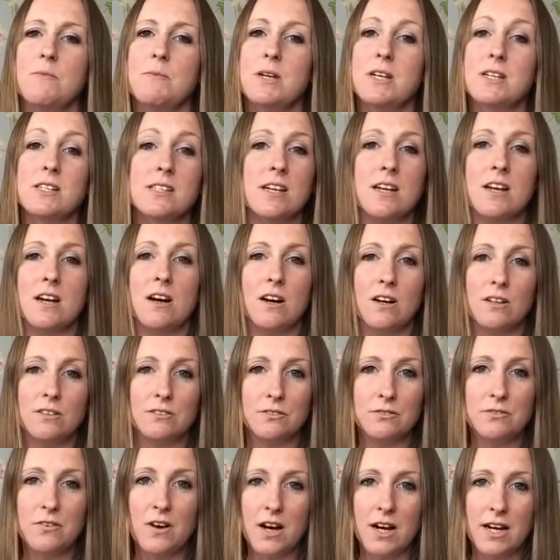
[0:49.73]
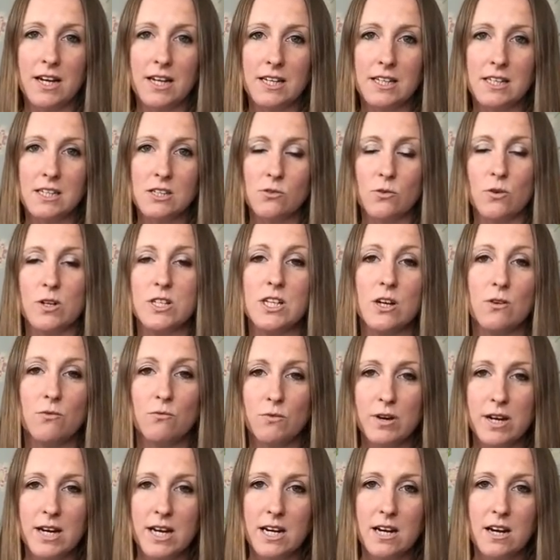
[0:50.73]
because I can't find or I don't
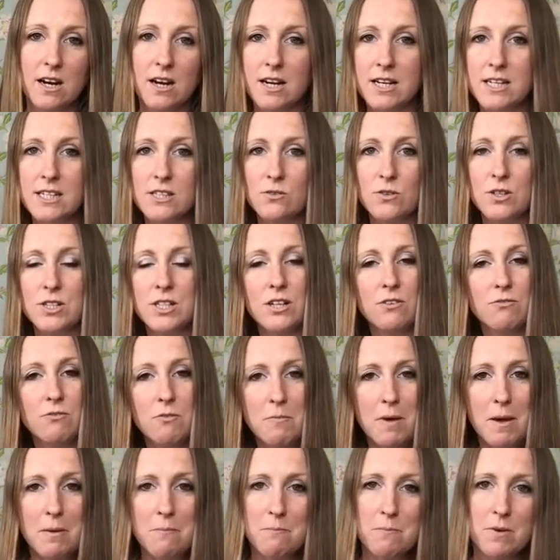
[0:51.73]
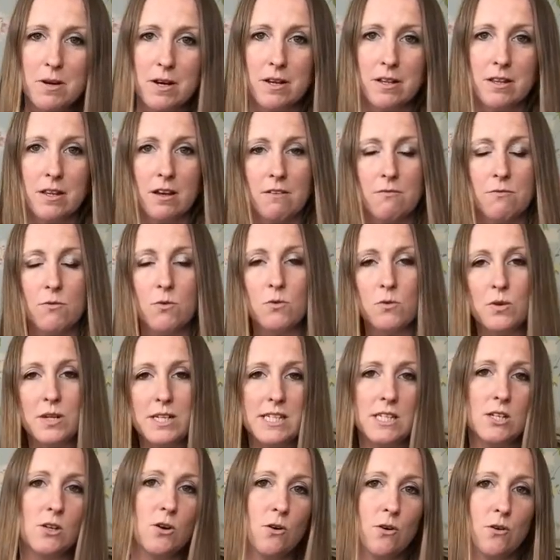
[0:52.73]
realise or I don't remember that I've
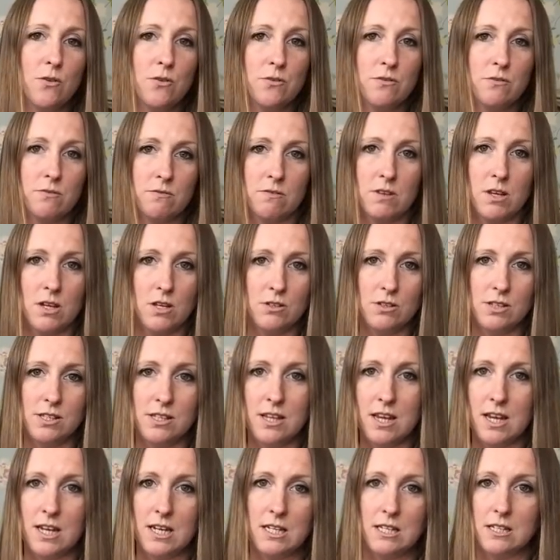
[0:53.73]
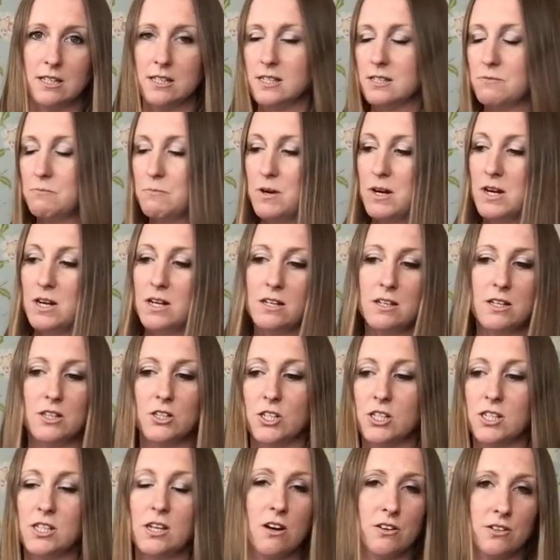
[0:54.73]
already got those things but
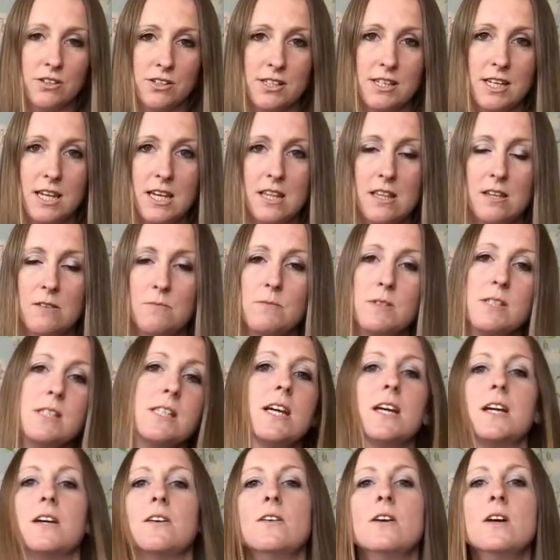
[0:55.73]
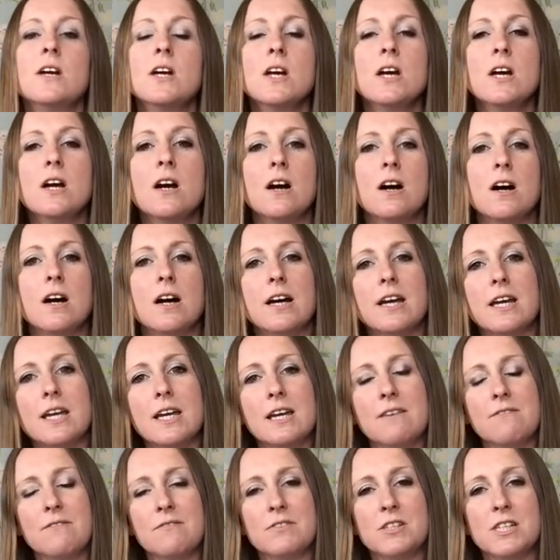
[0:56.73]
just can't see them. So
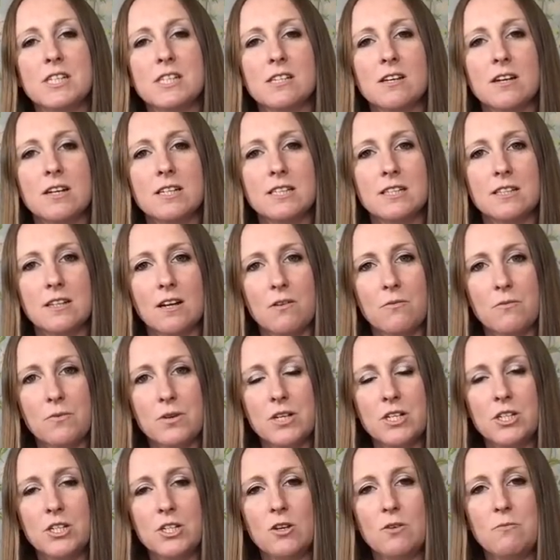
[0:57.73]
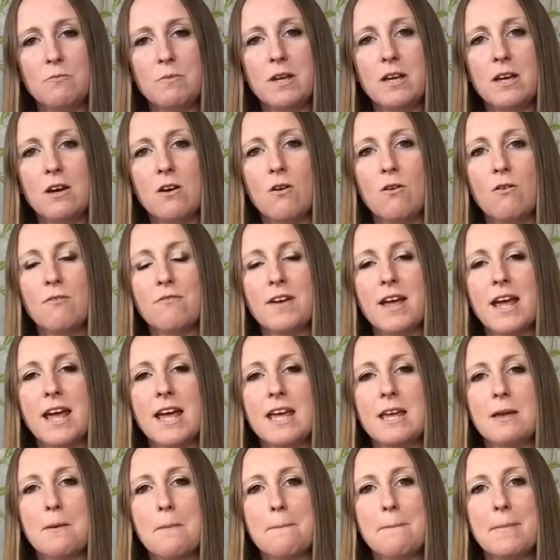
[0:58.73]
I decided that I want to do a bit of
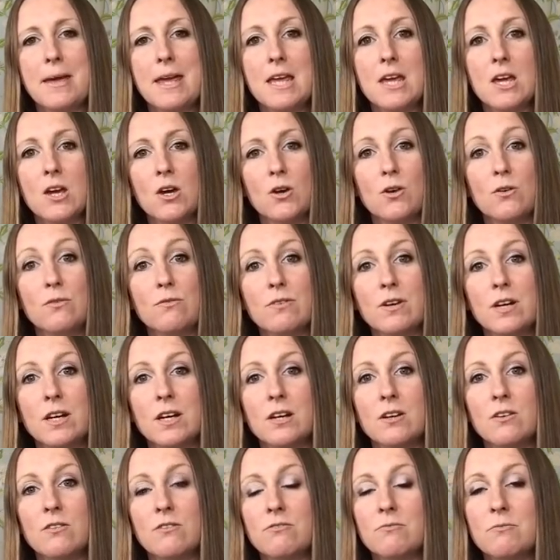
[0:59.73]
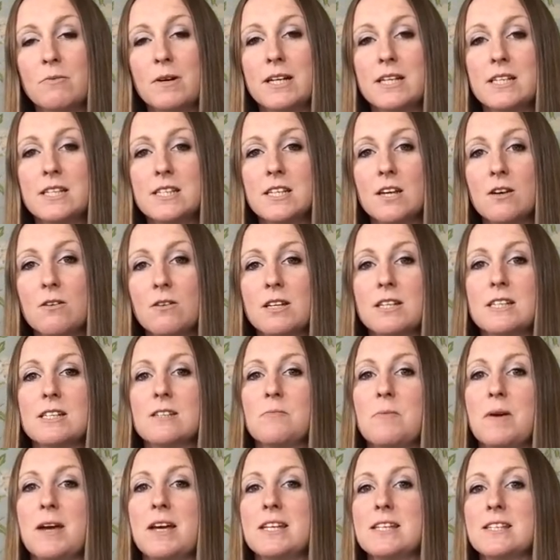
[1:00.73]
a makeover of my sewing
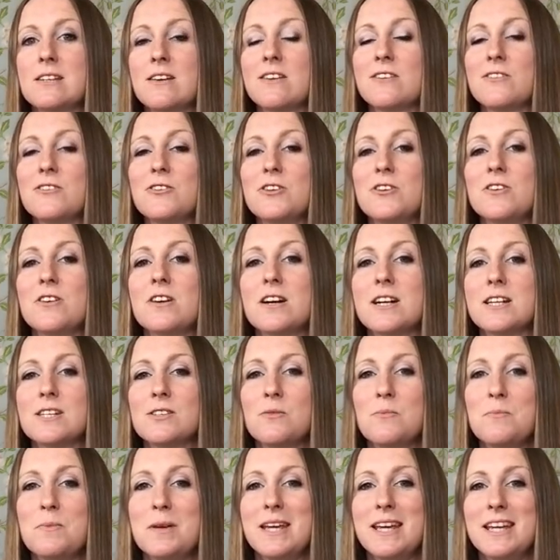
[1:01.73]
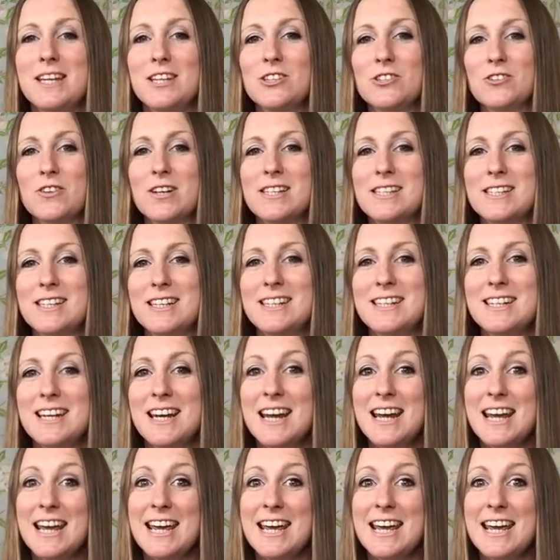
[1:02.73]
space. So I thought you guys would be interested